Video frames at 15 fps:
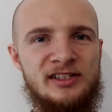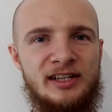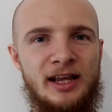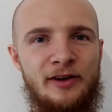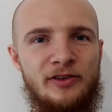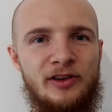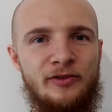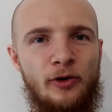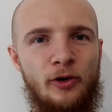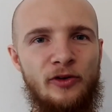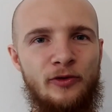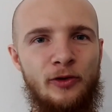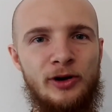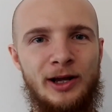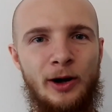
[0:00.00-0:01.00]
safety for
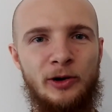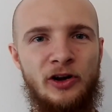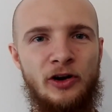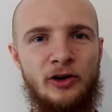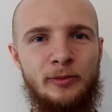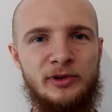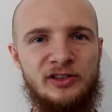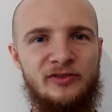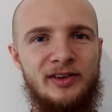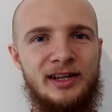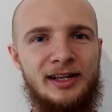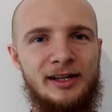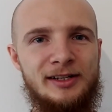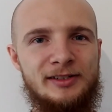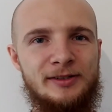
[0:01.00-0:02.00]
fully autonomous
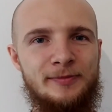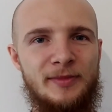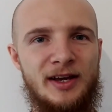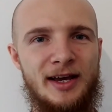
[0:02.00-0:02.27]
vehicles,